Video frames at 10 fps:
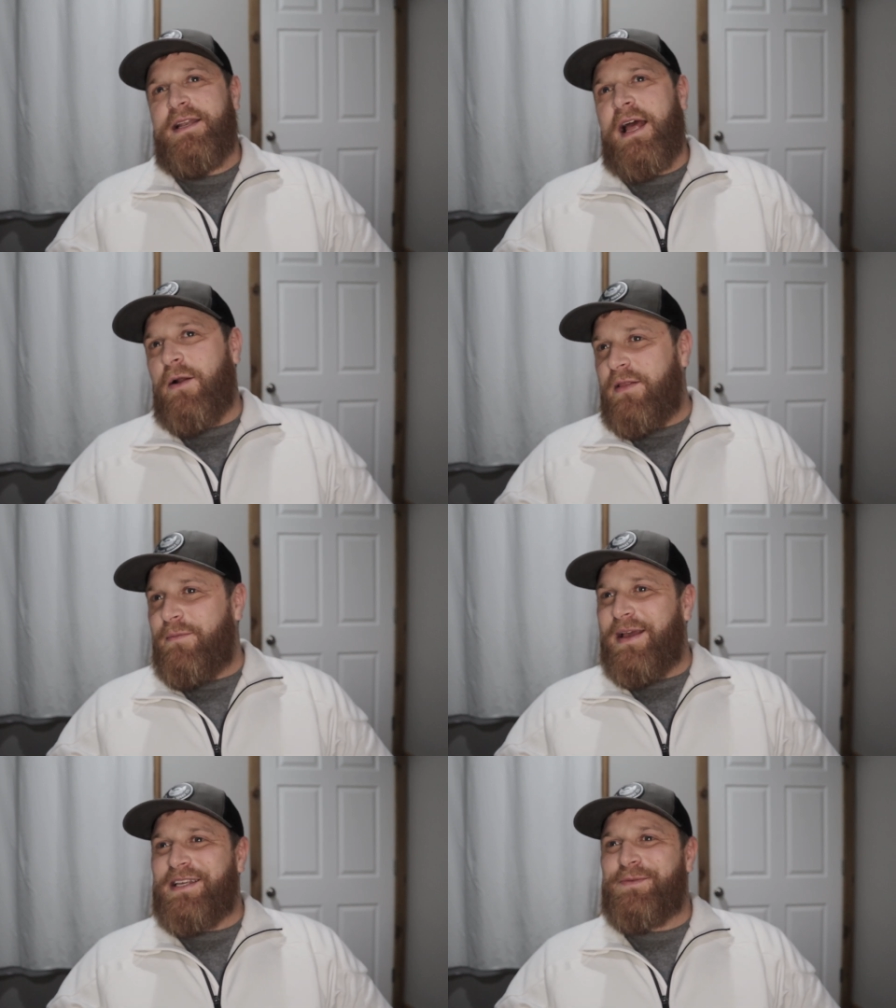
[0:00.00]
down in
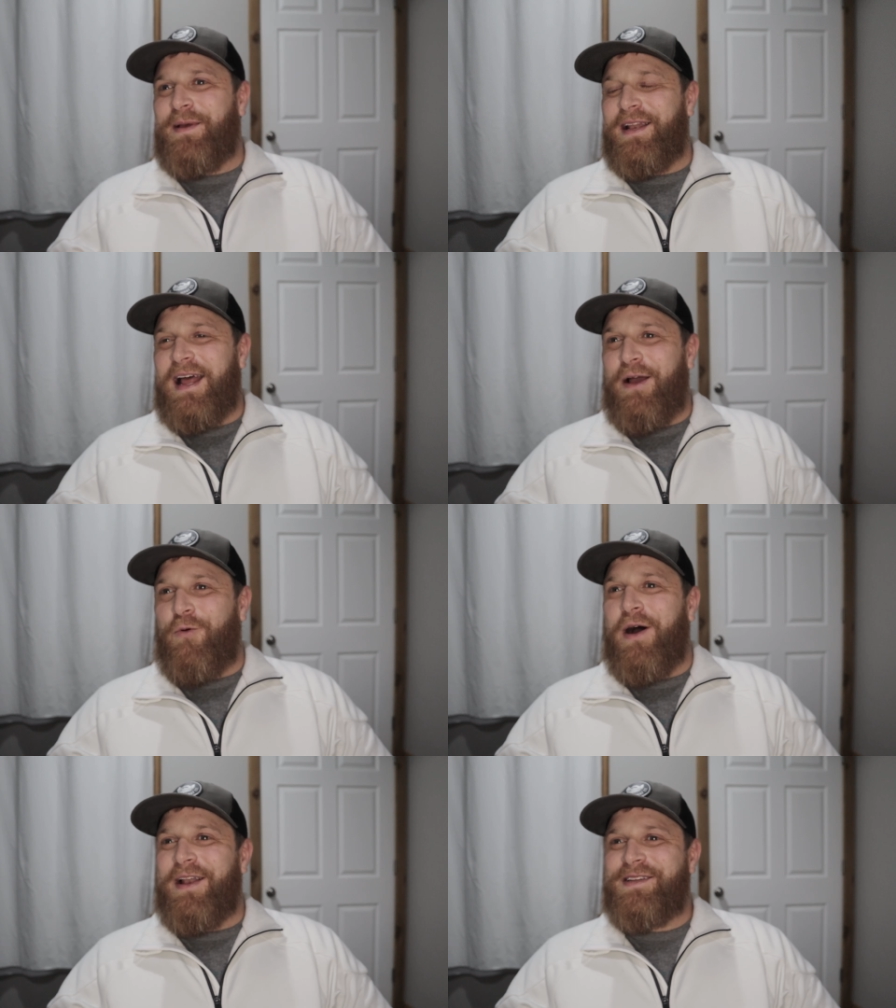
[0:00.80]
the basement, I
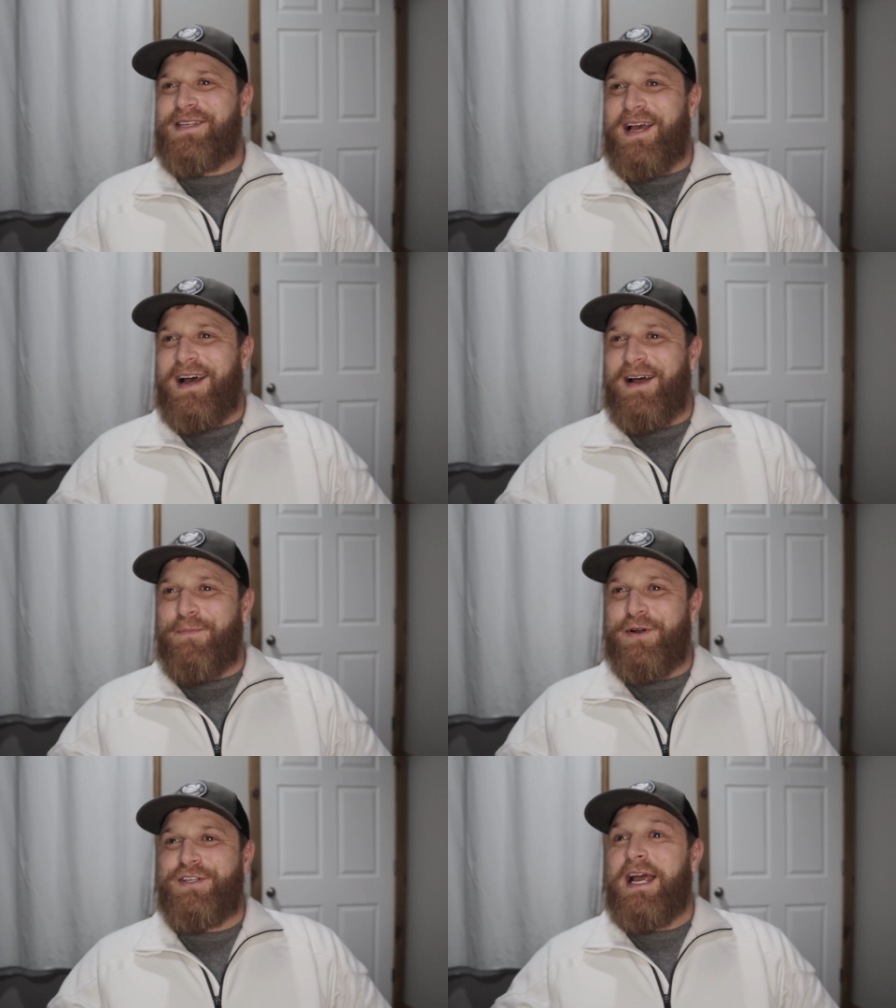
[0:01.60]
want uh,
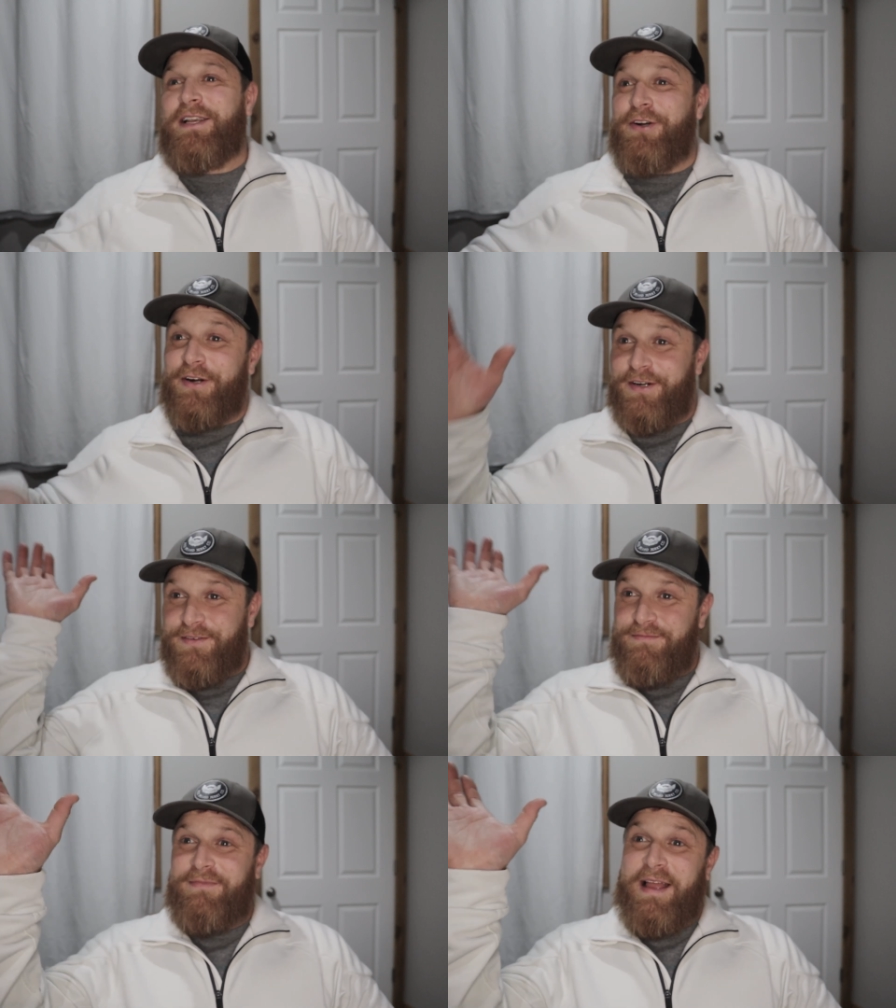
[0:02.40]
a
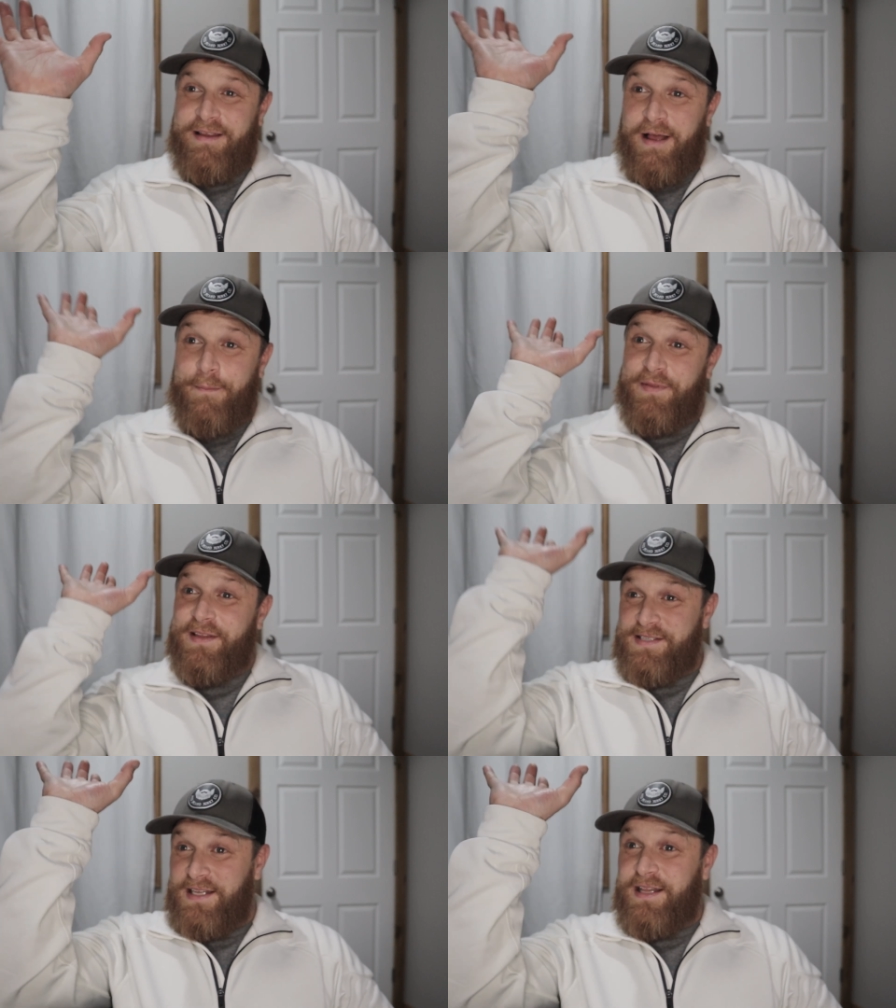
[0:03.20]
projector like up in
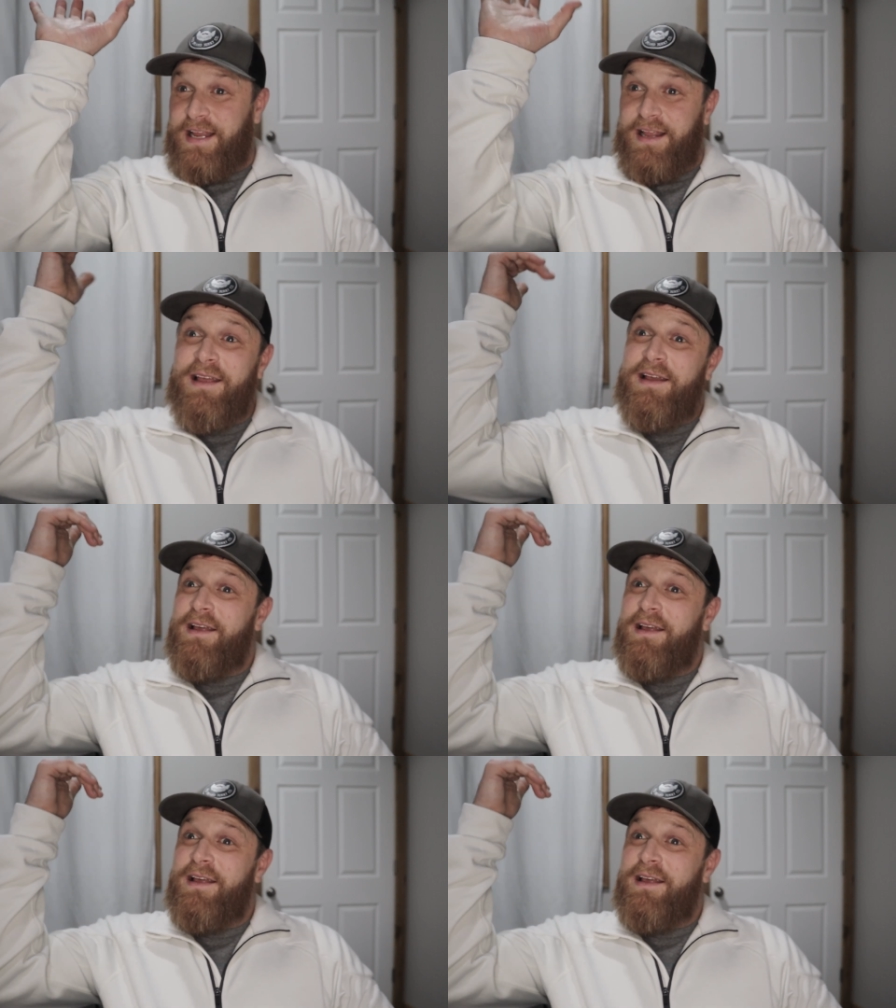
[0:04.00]
the ceiling